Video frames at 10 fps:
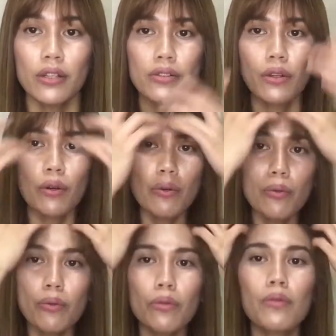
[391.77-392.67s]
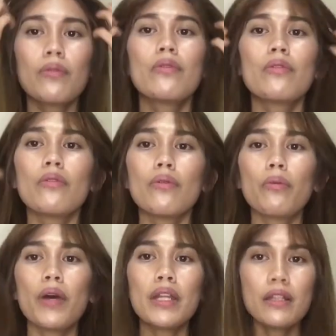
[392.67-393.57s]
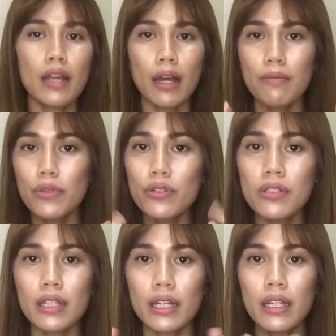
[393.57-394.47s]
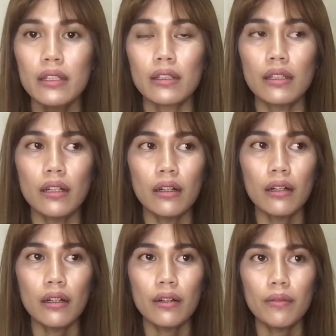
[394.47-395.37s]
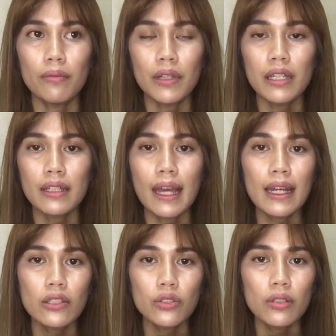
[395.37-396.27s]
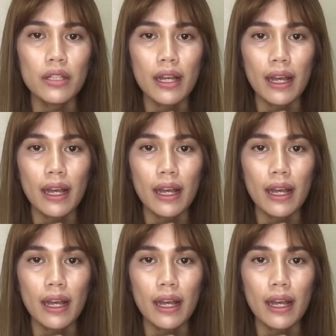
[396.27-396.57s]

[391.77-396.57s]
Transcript: So when I'm using it, it actually